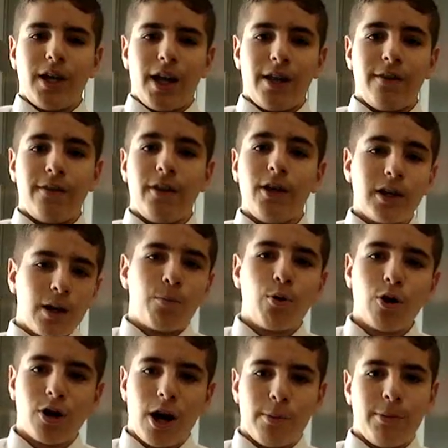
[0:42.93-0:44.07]
And they can
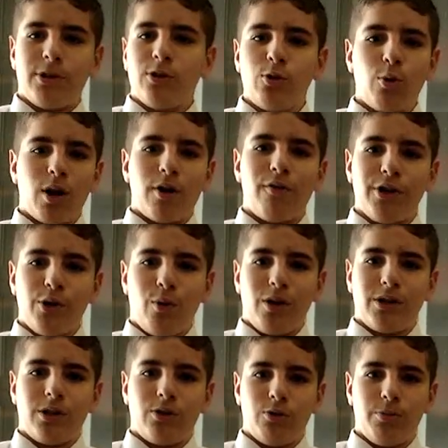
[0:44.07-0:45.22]
program it to do whatever you
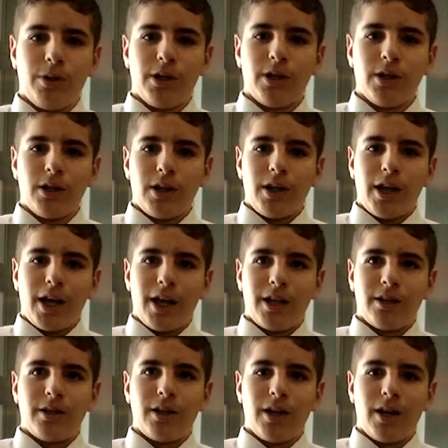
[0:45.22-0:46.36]
want it to be.
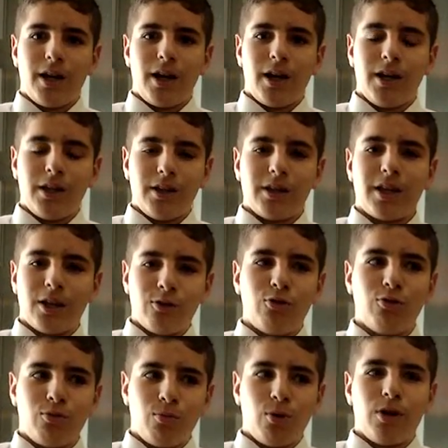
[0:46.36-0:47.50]
And it can
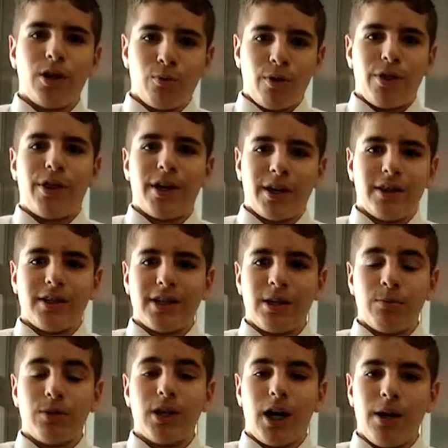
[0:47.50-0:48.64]
do more than one thing at the
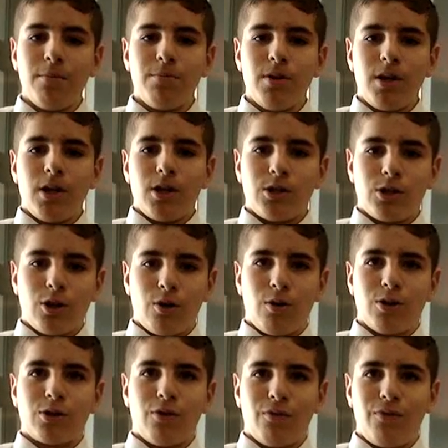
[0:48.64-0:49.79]
same time. So
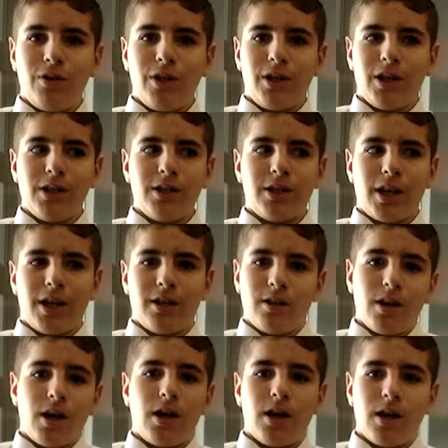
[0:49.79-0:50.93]
it's convenient,
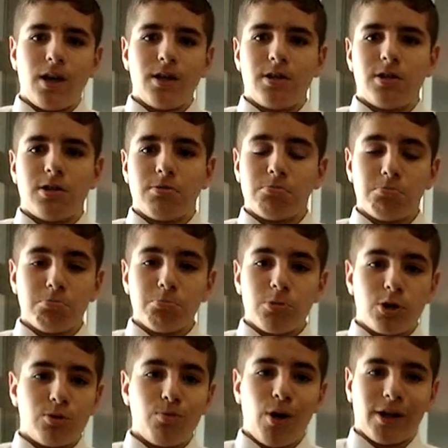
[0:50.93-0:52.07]
and it's
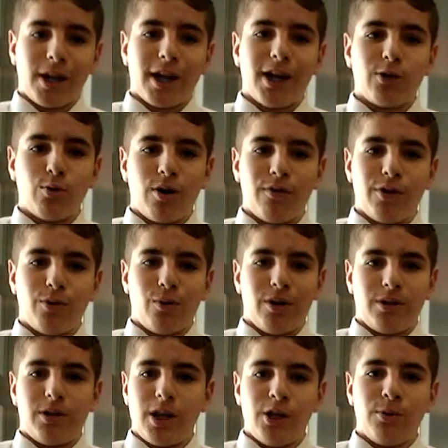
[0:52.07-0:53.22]
small, can carry to whatever you
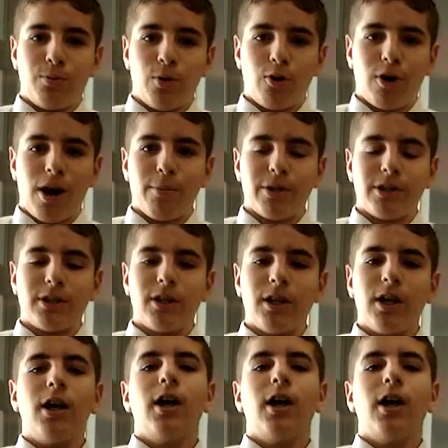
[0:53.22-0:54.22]
want, and you program it.